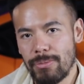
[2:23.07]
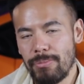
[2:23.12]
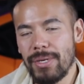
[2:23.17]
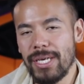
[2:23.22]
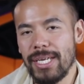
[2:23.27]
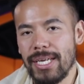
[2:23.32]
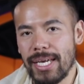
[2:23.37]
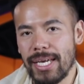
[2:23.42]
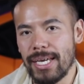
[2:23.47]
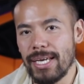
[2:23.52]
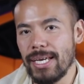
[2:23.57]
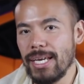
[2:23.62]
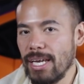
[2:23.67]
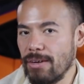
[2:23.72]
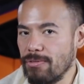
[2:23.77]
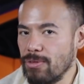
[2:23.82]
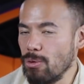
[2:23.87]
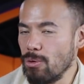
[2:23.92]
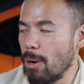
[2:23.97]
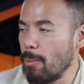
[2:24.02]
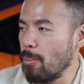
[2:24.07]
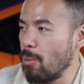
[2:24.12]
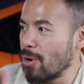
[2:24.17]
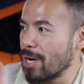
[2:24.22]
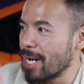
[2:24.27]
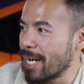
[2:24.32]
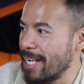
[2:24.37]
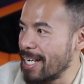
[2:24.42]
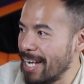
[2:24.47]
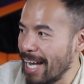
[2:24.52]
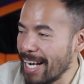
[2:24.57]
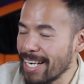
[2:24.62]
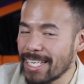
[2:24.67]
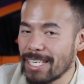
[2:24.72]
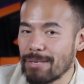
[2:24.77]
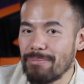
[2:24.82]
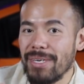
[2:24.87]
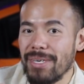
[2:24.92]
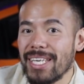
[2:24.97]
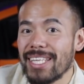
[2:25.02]
Meaning, if you are more
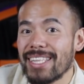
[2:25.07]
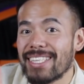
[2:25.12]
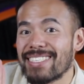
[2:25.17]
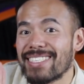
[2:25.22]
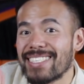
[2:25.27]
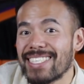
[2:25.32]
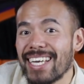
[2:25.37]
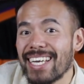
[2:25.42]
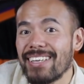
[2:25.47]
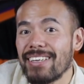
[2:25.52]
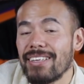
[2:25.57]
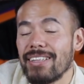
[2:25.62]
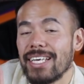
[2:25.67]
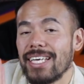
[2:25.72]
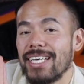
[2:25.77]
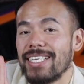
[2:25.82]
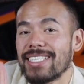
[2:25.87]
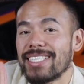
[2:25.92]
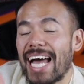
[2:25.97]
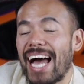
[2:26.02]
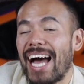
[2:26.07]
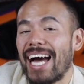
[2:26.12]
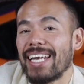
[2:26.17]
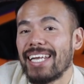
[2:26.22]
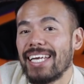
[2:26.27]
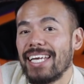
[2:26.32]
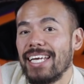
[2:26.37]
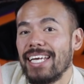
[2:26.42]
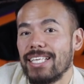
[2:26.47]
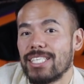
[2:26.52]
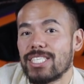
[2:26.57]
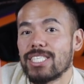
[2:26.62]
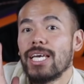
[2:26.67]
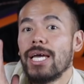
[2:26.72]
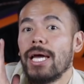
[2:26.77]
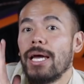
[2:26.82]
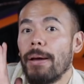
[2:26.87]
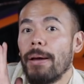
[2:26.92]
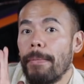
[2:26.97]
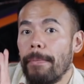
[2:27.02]
connected, meaning the signal is at its
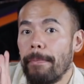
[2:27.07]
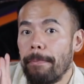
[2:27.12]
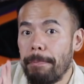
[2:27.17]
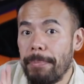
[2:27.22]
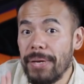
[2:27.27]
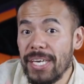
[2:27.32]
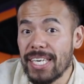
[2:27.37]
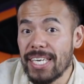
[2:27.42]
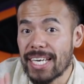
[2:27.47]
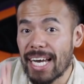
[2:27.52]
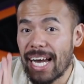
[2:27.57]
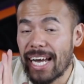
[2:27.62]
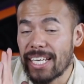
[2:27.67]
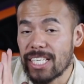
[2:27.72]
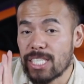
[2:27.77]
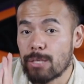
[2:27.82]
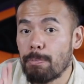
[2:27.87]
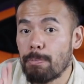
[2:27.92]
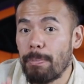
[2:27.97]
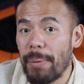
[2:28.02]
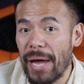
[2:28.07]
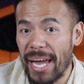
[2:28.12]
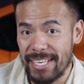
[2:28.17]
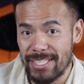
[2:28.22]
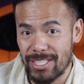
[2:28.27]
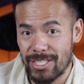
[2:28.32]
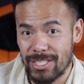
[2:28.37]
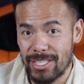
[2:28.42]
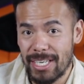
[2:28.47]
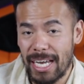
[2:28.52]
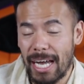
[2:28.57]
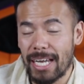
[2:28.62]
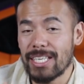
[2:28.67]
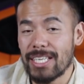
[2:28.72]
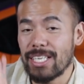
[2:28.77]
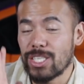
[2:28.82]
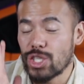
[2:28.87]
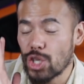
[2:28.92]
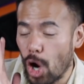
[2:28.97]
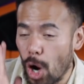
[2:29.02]
peak, at its best, at
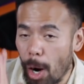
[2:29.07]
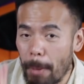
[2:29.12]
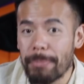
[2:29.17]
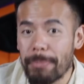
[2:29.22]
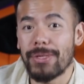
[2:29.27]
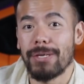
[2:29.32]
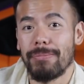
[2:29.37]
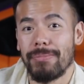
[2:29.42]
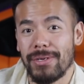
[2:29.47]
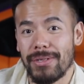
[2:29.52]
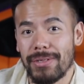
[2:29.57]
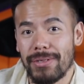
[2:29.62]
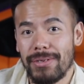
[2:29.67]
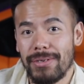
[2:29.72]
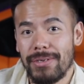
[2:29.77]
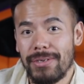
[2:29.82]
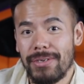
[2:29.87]
its optimal.